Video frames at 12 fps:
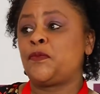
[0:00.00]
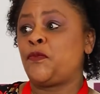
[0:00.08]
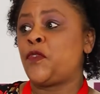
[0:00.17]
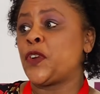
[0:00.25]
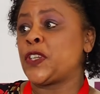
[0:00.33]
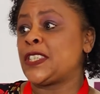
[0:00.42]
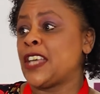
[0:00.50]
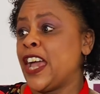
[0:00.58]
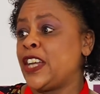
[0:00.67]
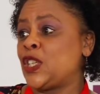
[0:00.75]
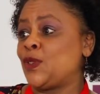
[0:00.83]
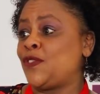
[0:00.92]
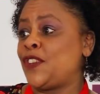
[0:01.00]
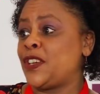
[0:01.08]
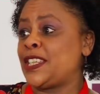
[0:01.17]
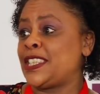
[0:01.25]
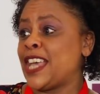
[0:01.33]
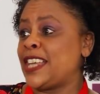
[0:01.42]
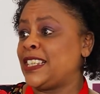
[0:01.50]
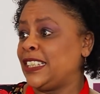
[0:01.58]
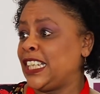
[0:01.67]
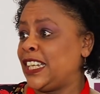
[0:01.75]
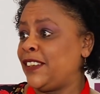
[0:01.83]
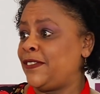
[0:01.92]
For a sign, she was very sad to
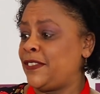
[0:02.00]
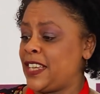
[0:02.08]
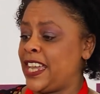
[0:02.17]
leave.